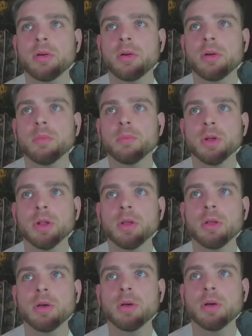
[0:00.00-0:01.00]
But
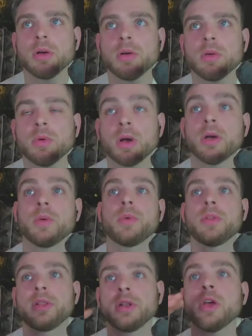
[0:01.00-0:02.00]

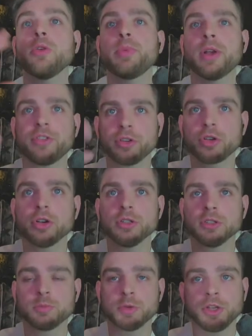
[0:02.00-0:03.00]
low pressure
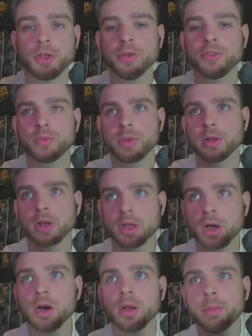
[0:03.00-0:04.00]
guns, but used with like a
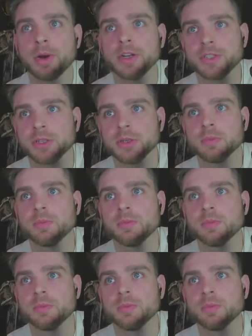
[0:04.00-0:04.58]
high pressure.